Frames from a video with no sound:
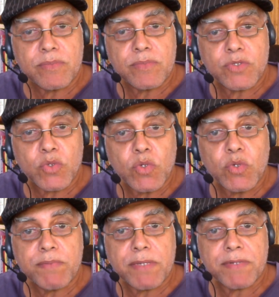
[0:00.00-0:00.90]

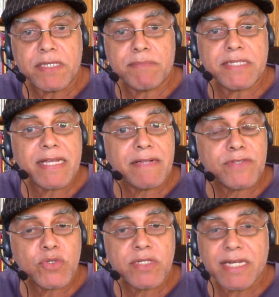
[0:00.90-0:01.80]
Zulu people
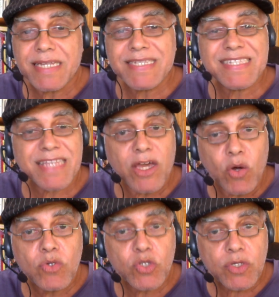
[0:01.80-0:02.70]
themselves do it, unless it's their
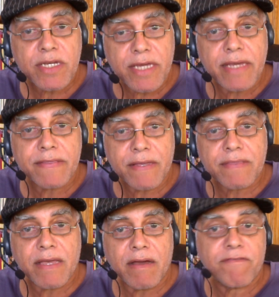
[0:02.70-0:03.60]
own sugarcane
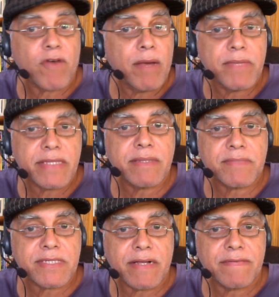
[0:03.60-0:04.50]
that they are farming
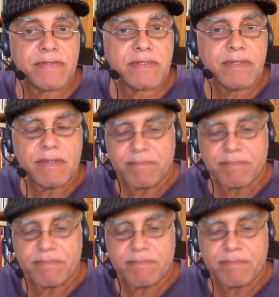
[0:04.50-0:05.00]
themselves,